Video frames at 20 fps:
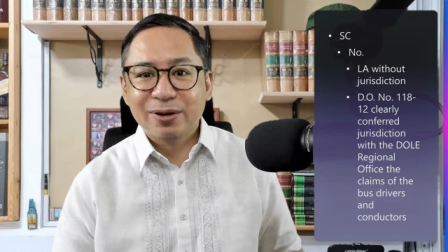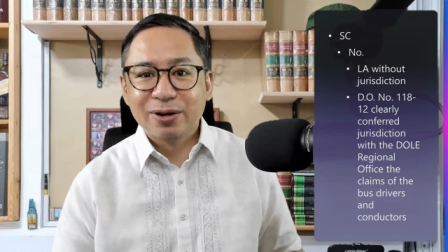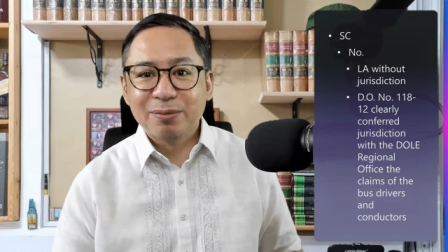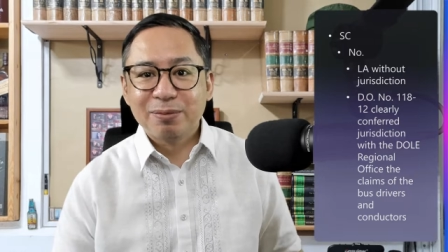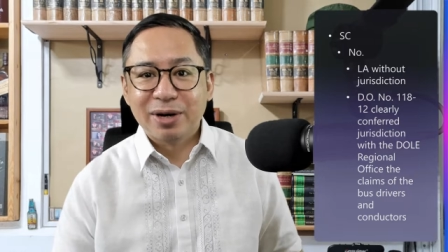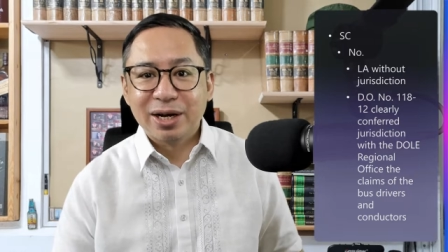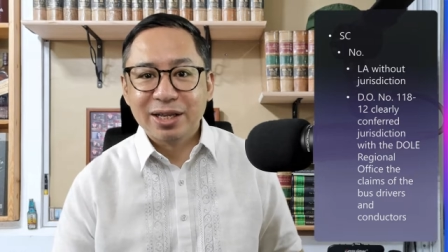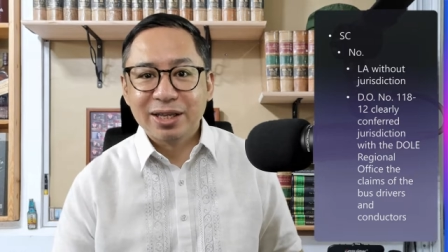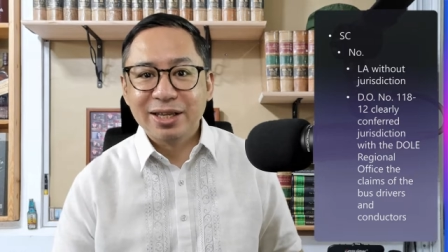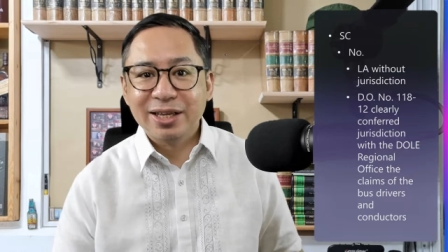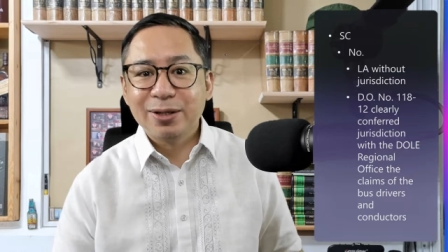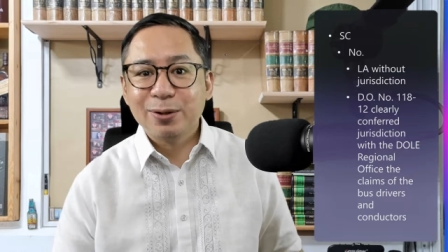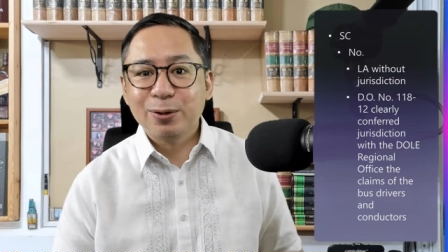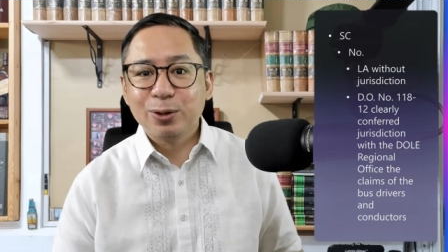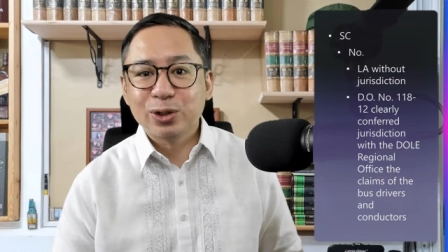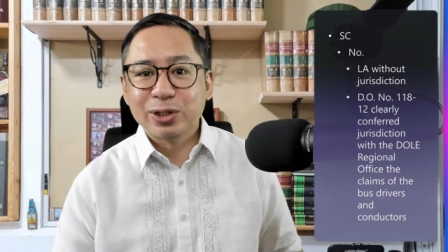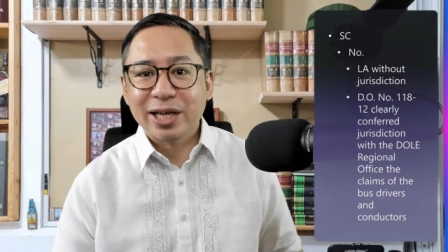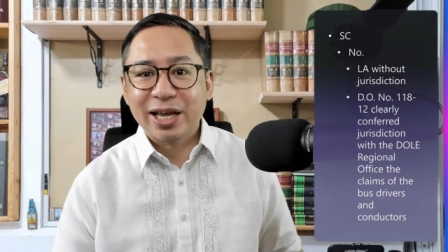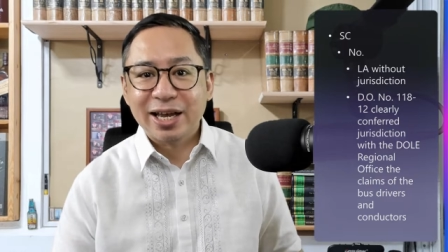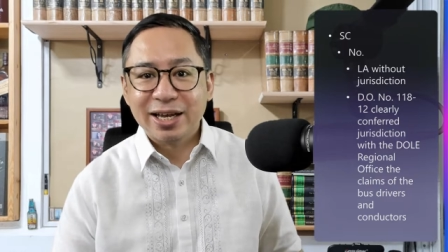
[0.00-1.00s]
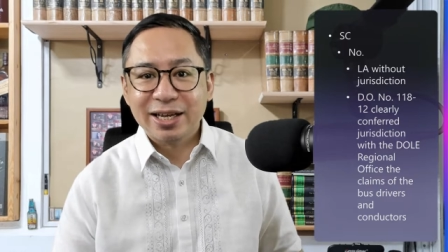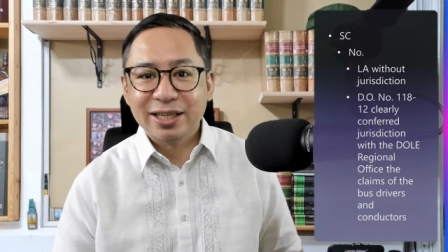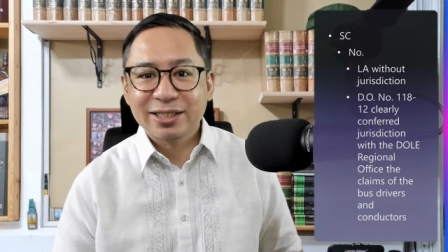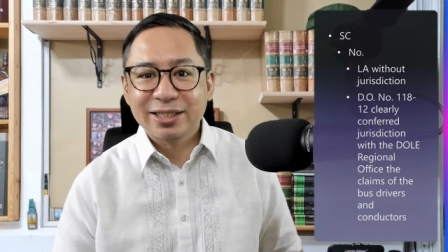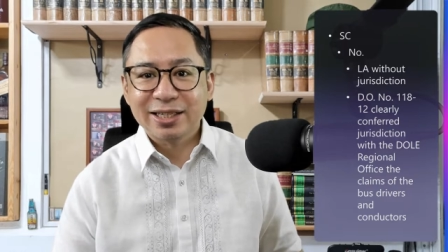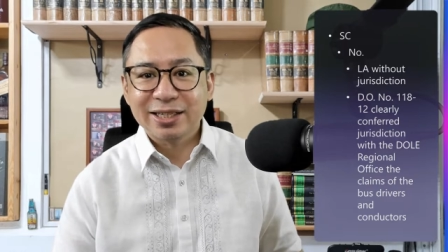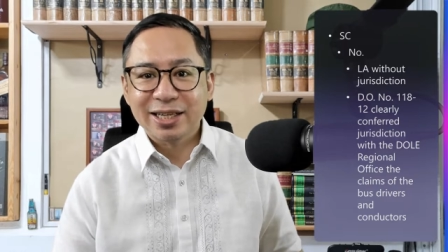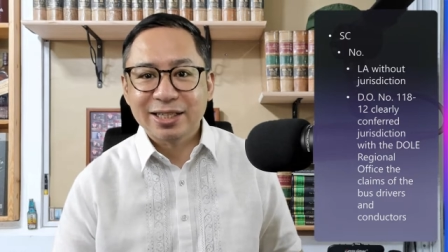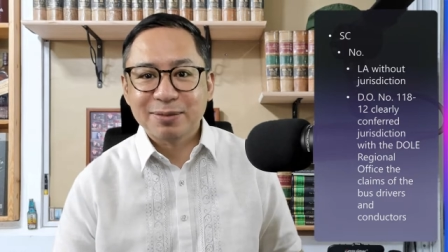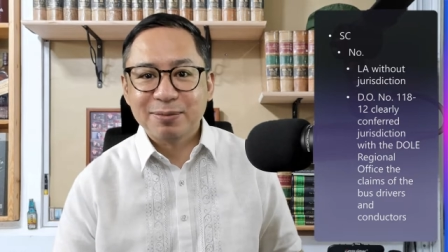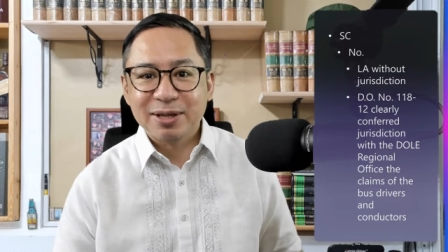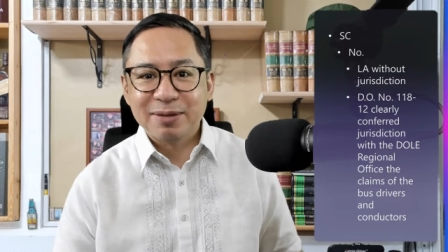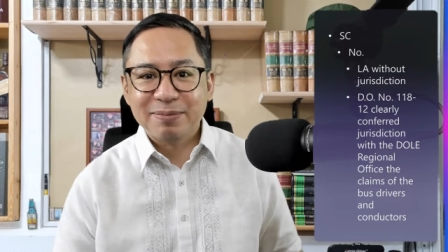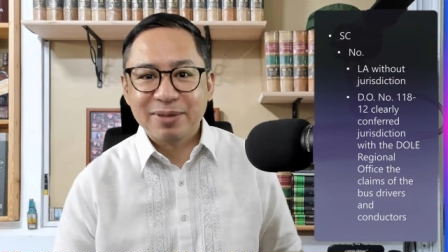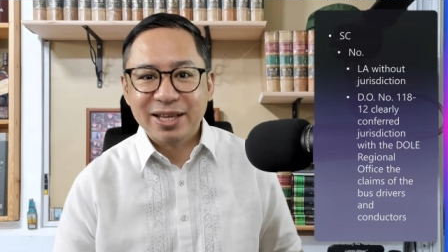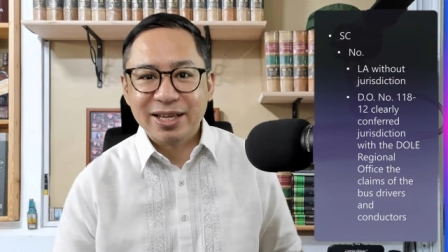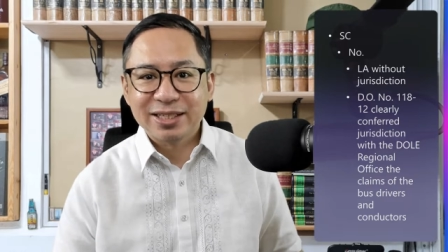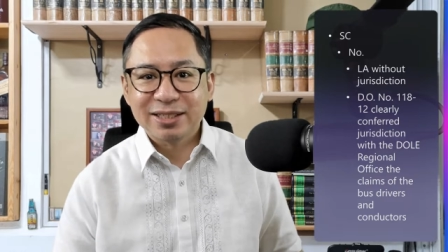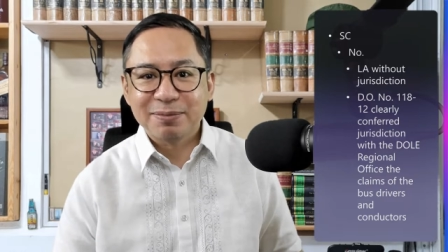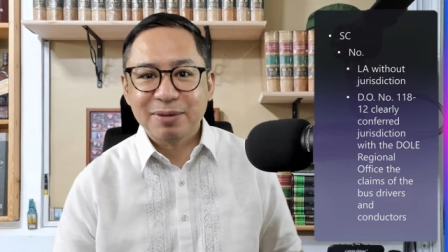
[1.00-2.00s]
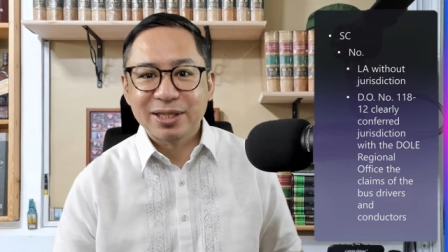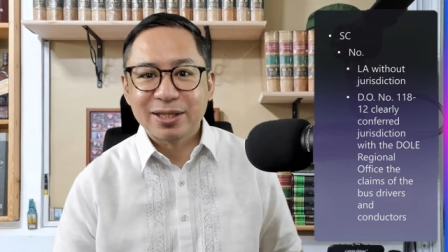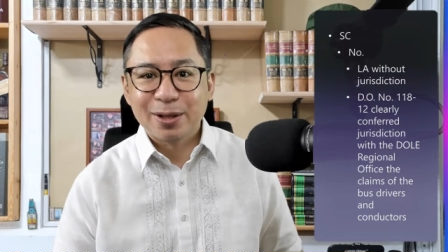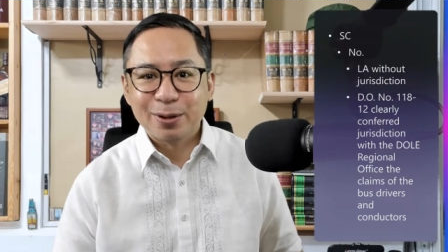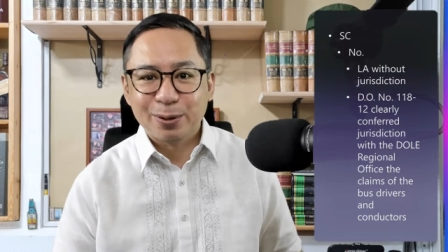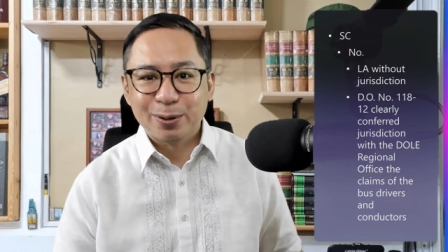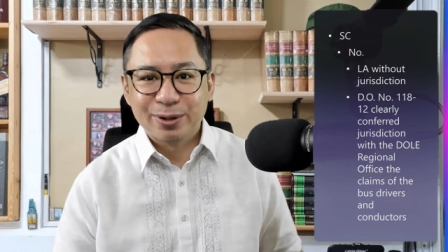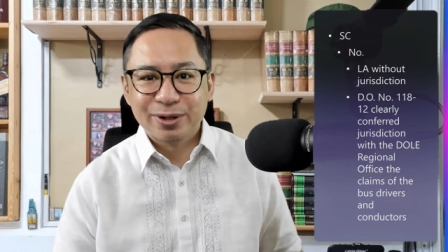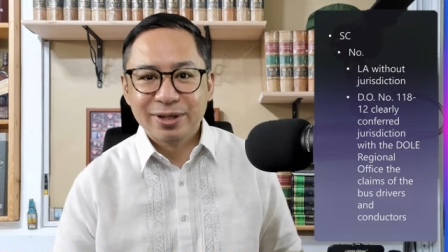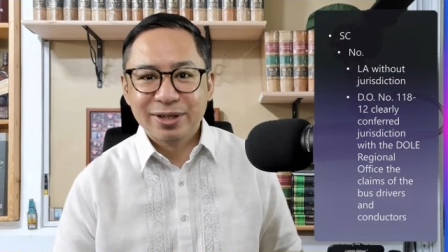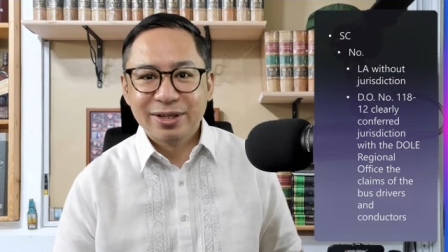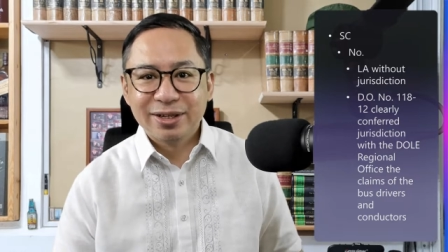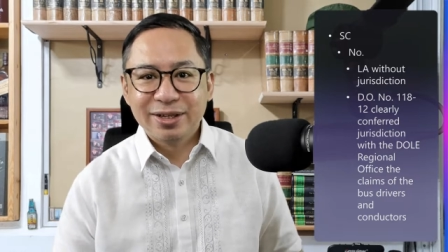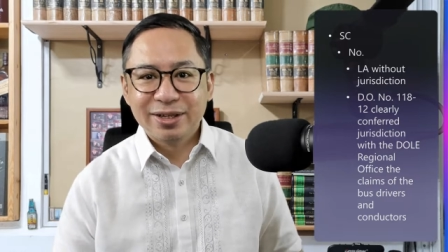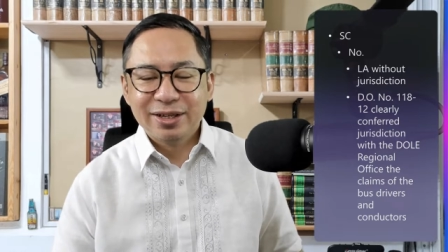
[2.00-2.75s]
or body in whose hands it has been placed by the law.